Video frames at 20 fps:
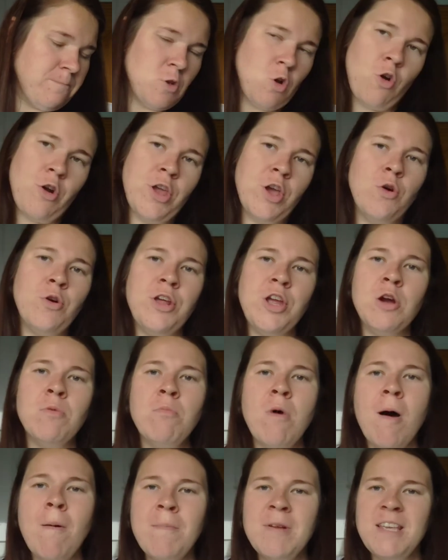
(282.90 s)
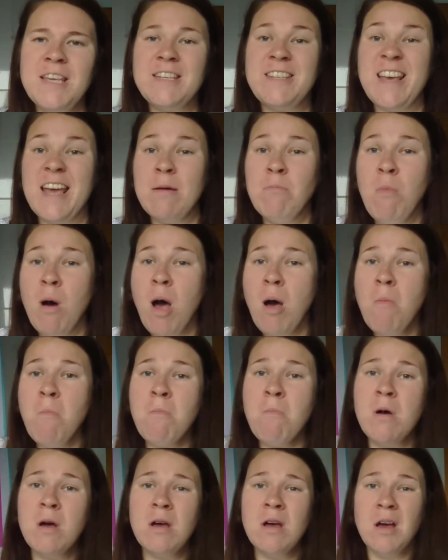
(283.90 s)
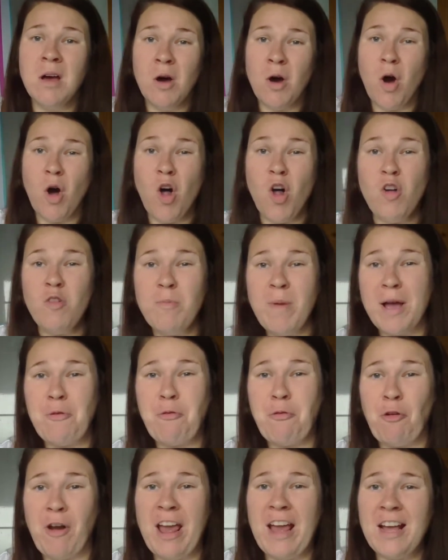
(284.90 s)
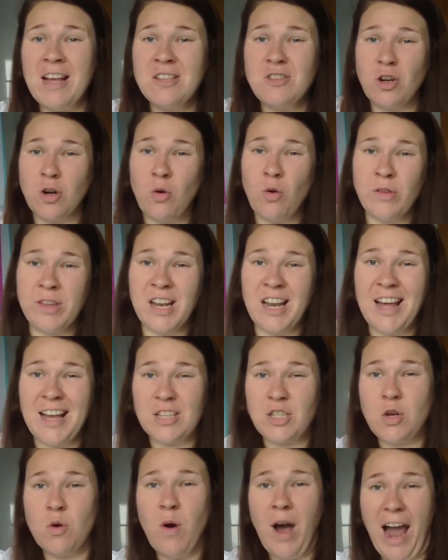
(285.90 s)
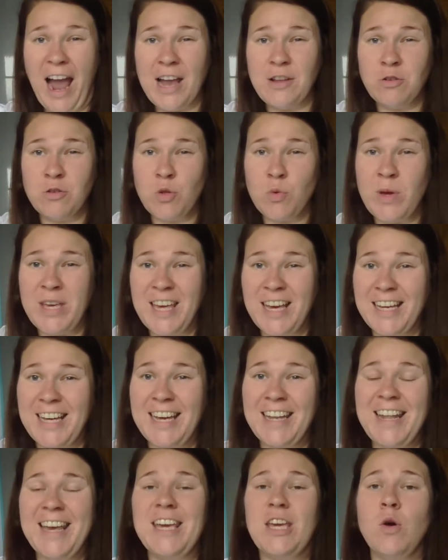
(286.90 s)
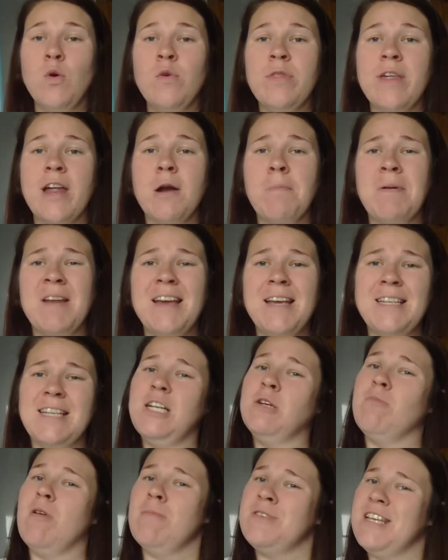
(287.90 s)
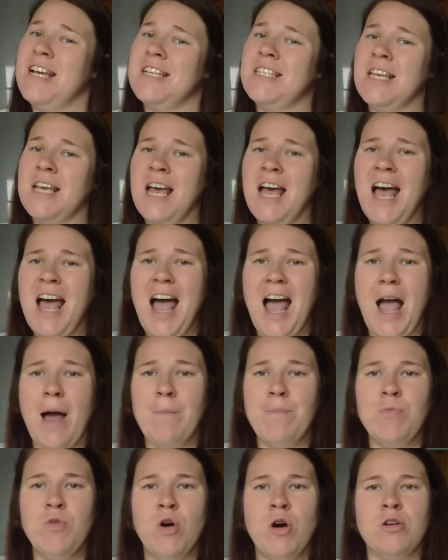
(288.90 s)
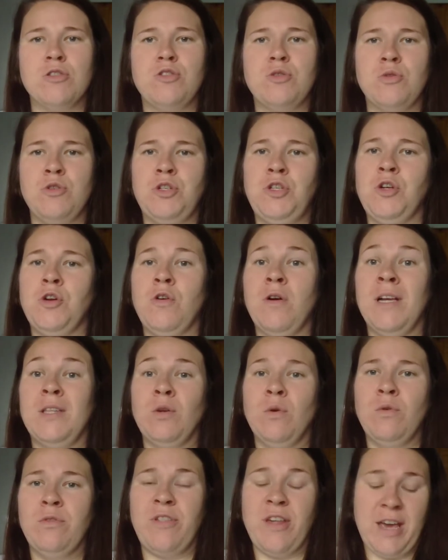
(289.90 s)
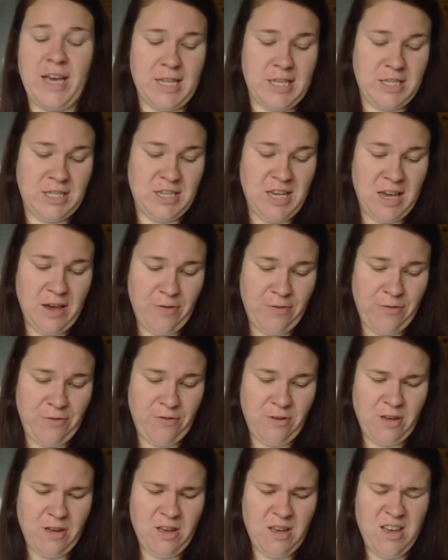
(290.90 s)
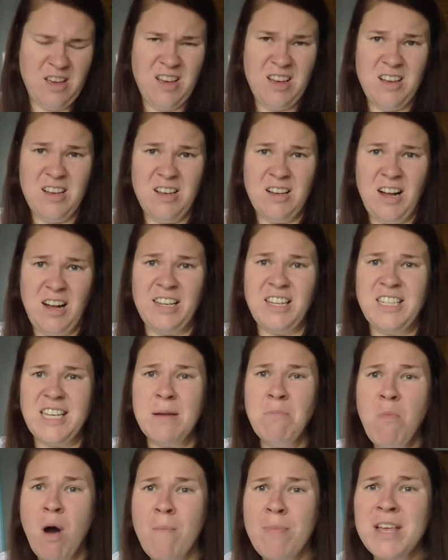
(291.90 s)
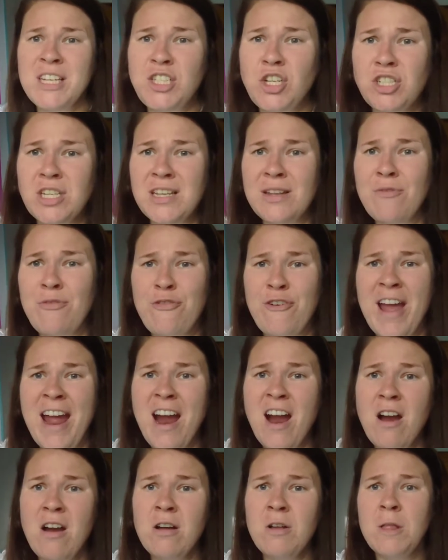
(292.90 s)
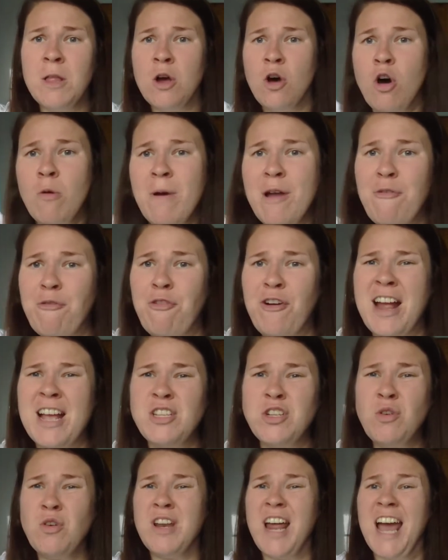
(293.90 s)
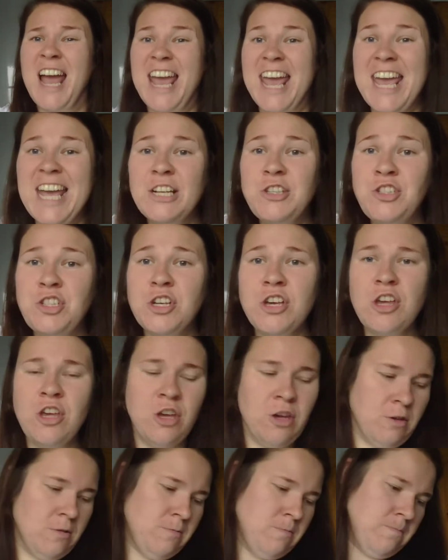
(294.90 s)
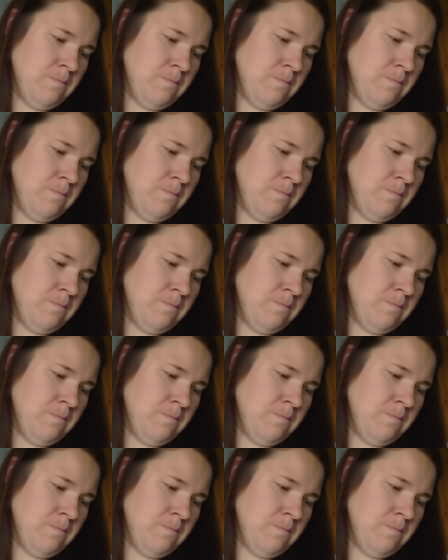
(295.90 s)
Or you go to your mum and you say, Mum, all of my friends are going to Let's Go Hydro the weekend, can I go there please? And your mum says, I'm not so sure, I don't think it's safe. And you say, Mum, this just isn't fair. All my friends are going to hate you.